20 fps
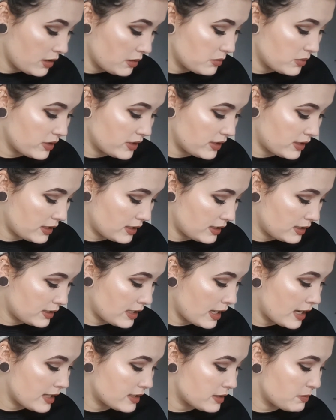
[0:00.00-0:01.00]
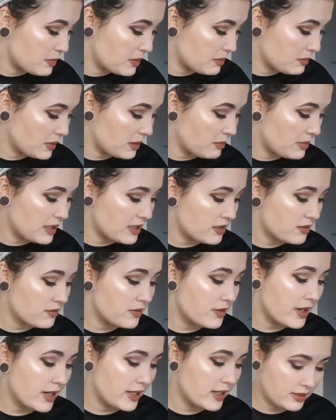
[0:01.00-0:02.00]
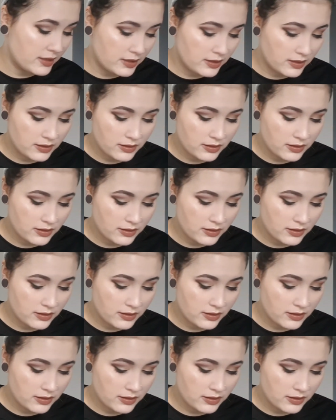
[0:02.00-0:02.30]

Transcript: but it has been my best friend